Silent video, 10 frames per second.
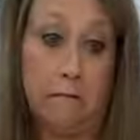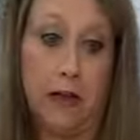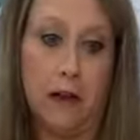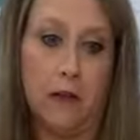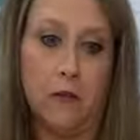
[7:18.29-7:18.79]

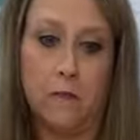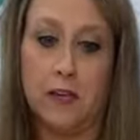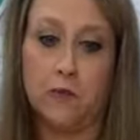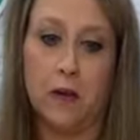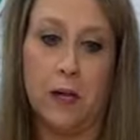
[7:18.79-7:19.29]
I don't know the
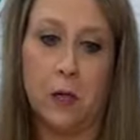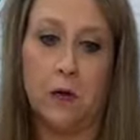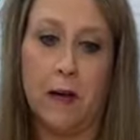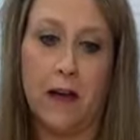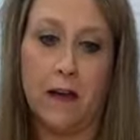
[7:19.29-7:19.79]
best way to go
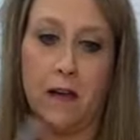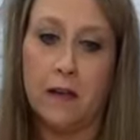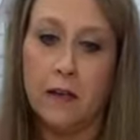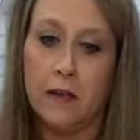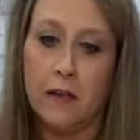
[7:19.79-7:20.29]
about it,
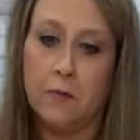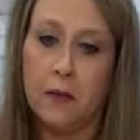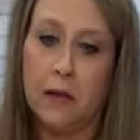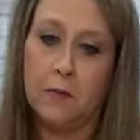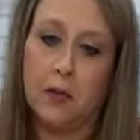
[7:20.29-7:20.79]

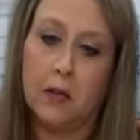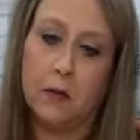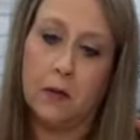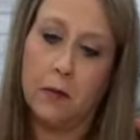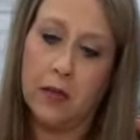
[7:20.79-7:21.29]
but I'm gonna
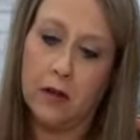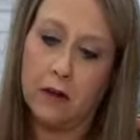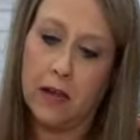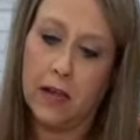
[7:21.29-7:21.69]
go up here